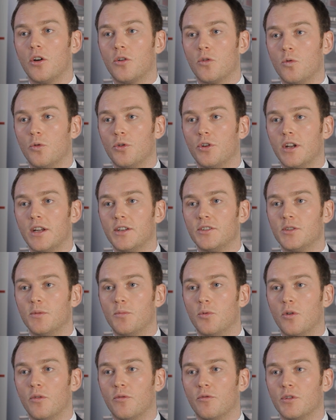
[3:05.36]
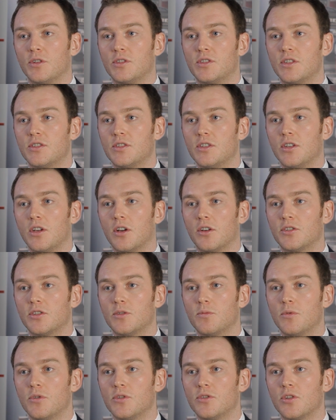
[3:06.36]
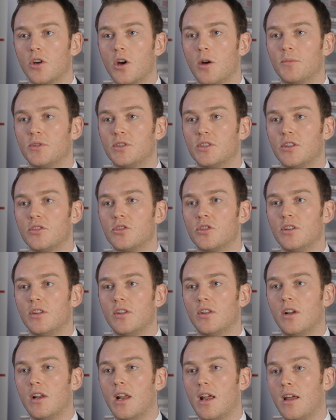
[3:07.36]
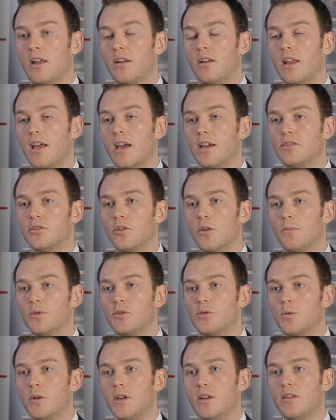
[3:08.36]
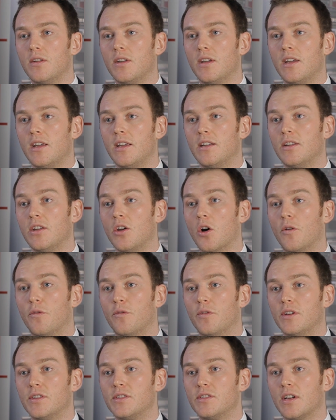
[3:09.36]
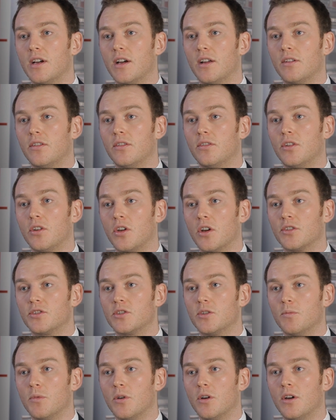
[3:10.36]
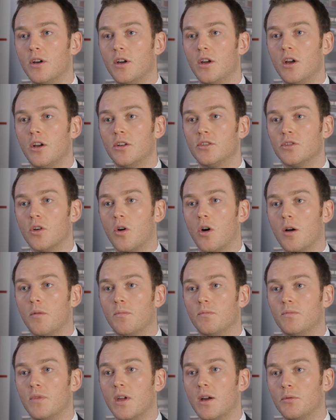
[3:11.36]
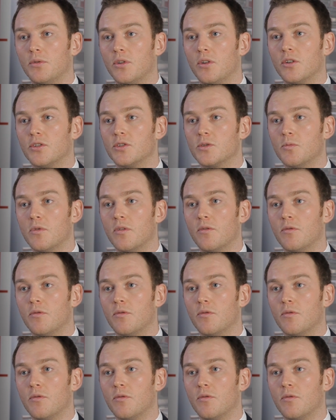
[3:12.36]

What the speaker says: coordinate support for existing customers. I'm essentially the liaison between the office and the customer, so I'm there with the customer